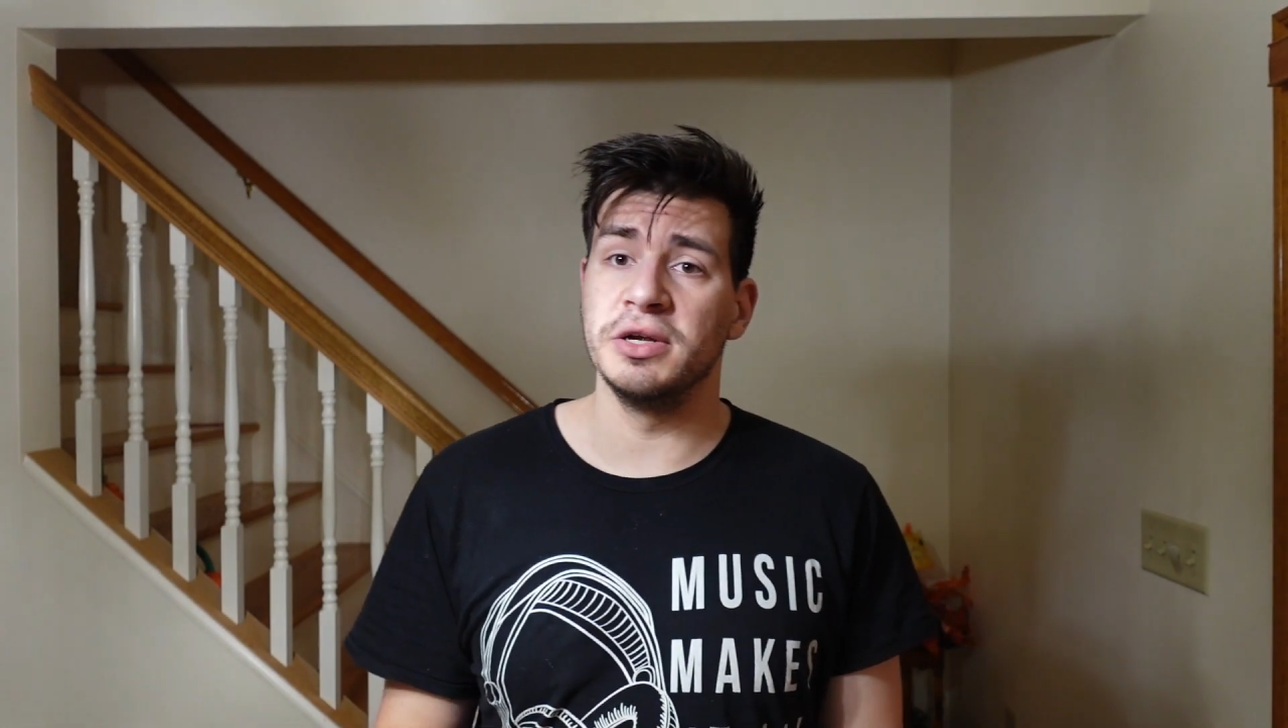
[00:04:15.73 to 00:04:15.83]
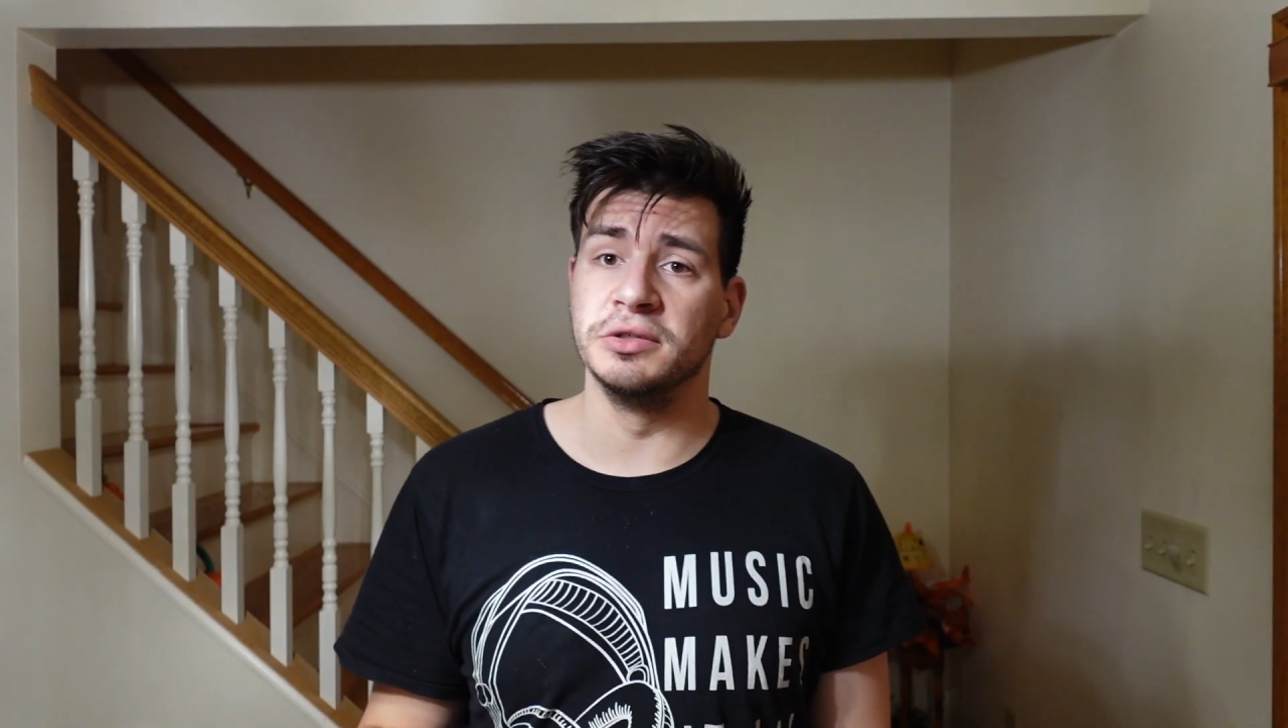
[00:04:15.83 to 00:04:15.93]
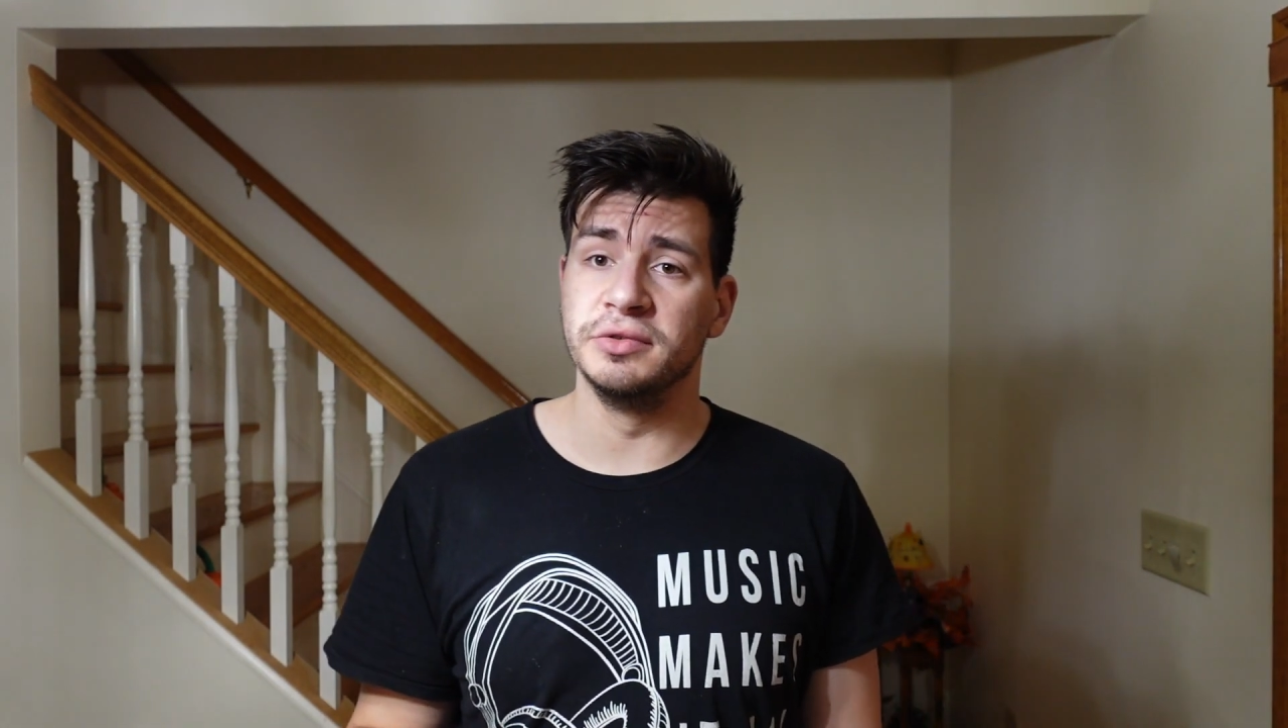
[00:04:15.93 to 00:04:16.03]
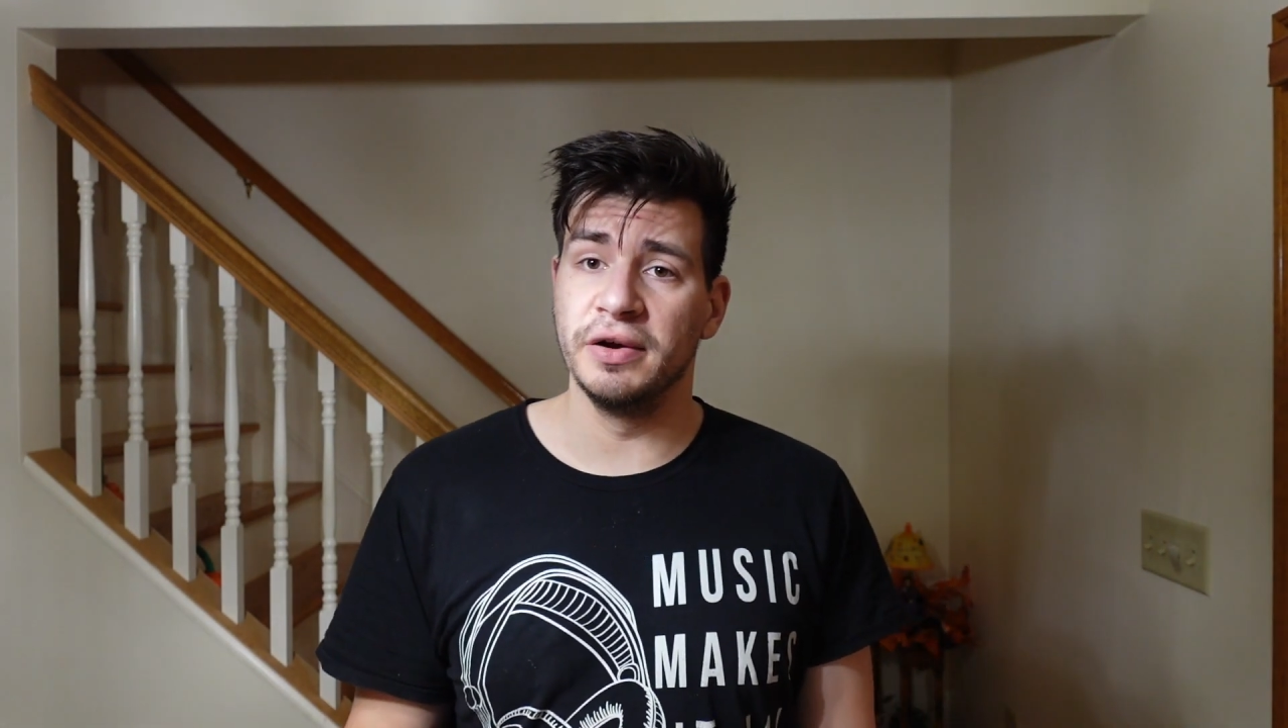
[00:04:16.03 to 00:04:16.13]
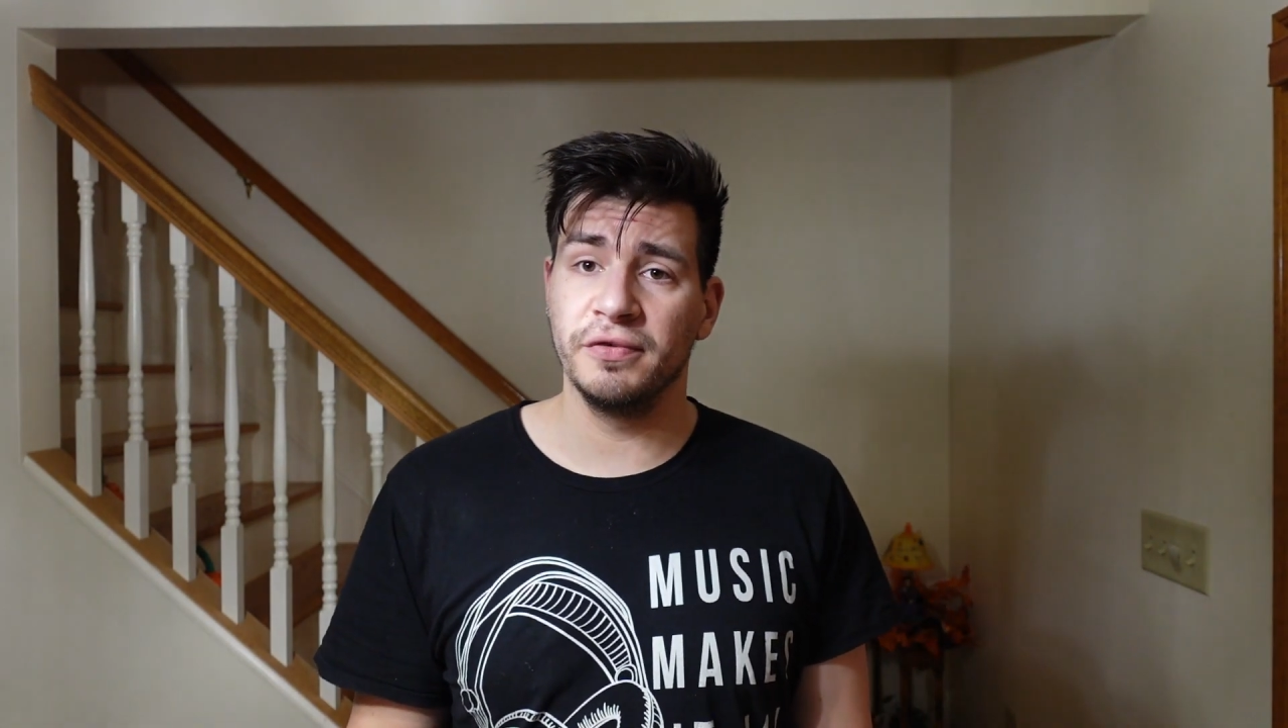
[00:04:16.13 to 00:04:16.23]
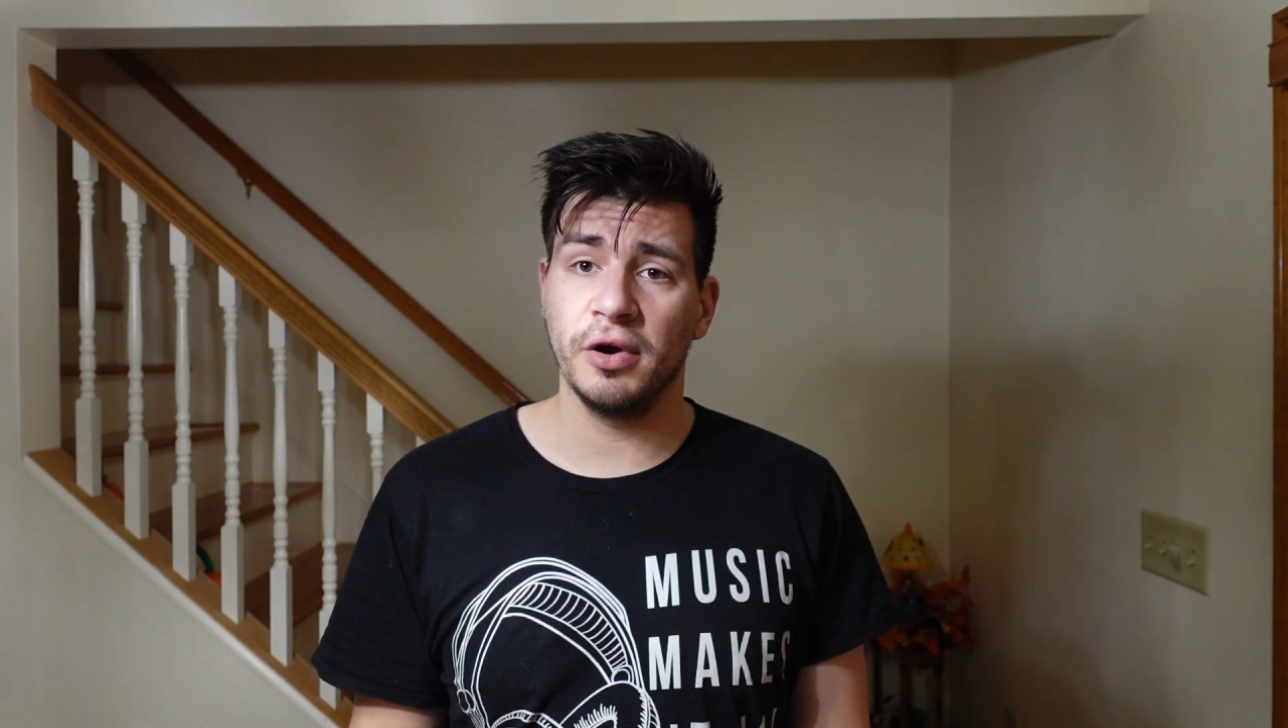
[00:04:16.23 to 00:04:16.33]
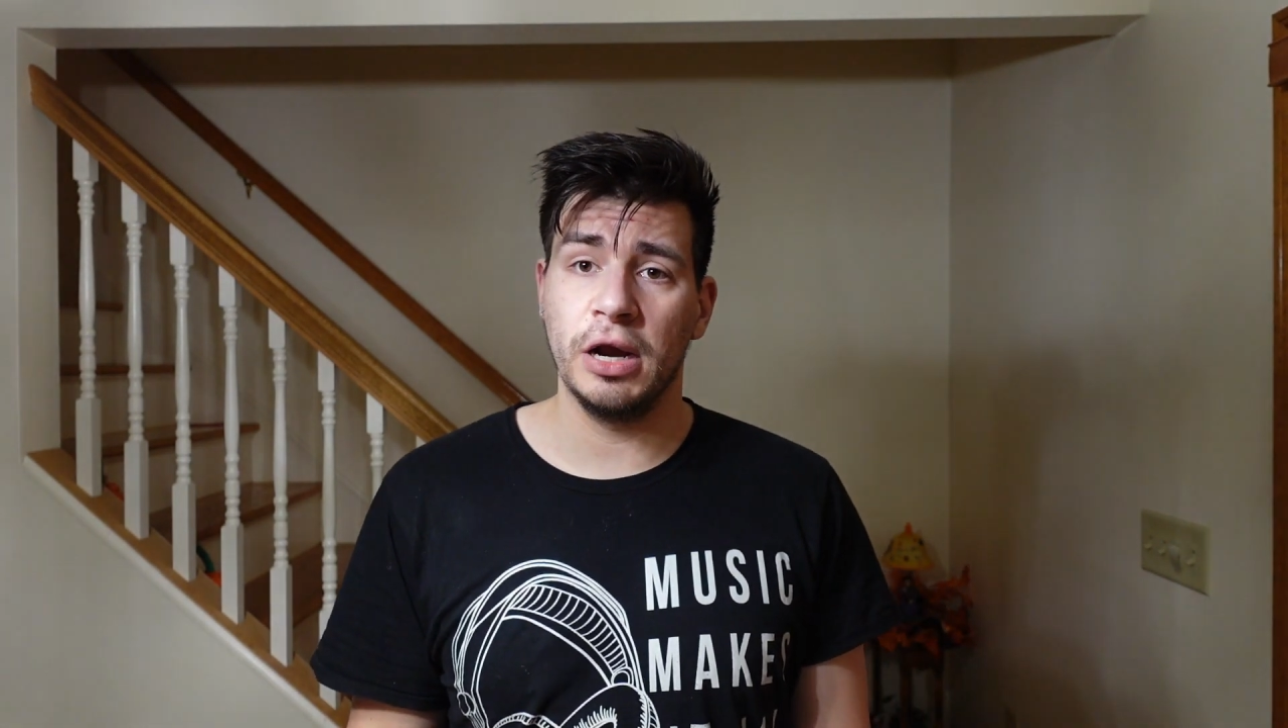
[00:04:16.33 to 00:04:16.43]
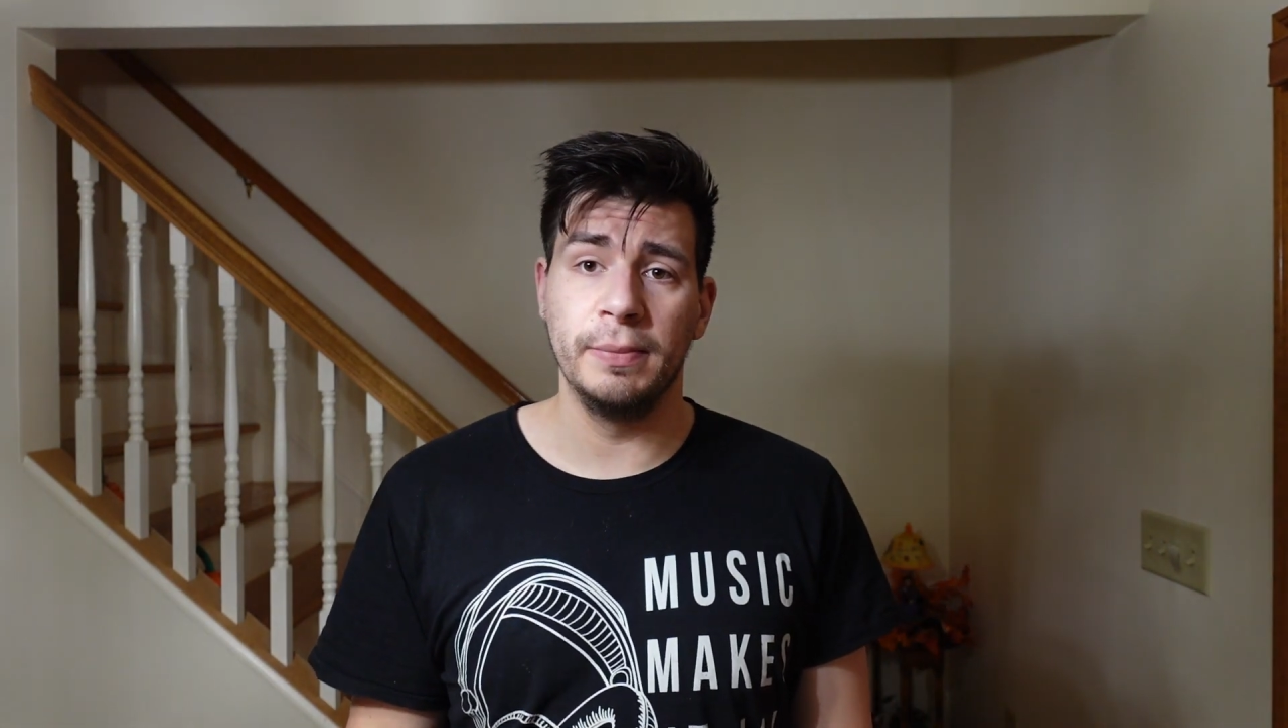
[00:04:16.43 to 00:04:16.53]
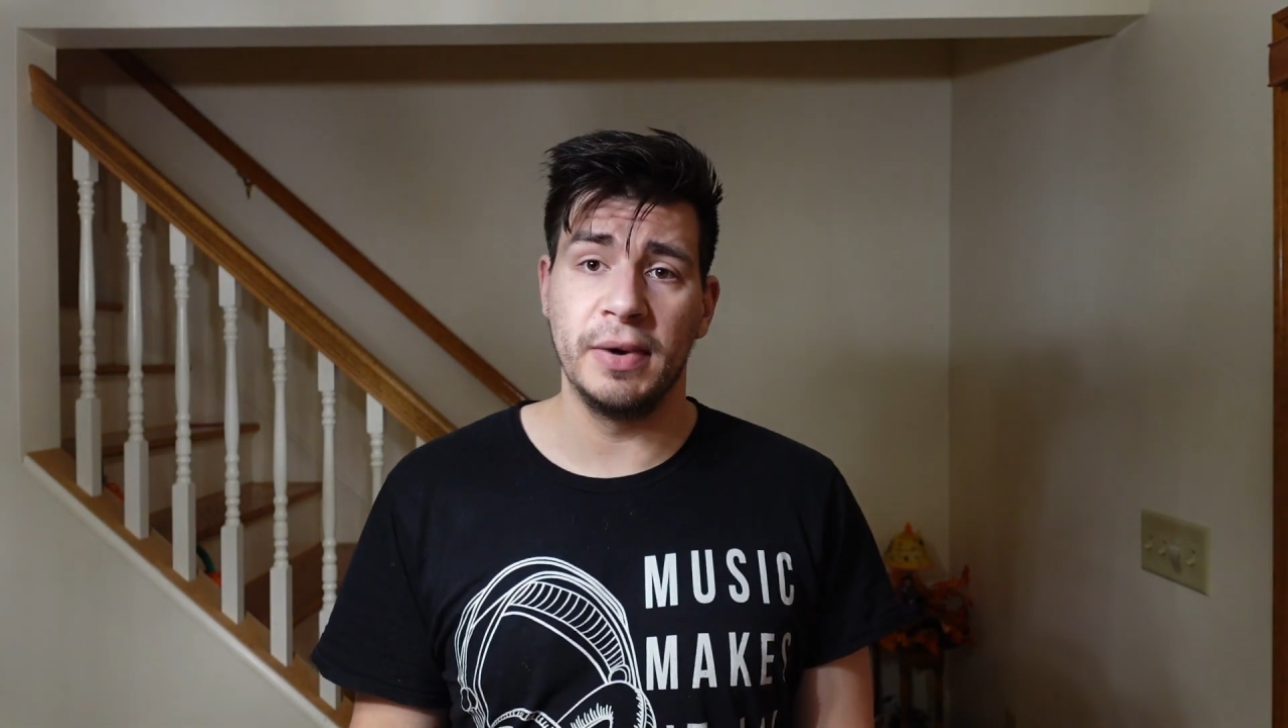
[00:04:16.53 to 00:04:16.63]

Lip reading: your liver and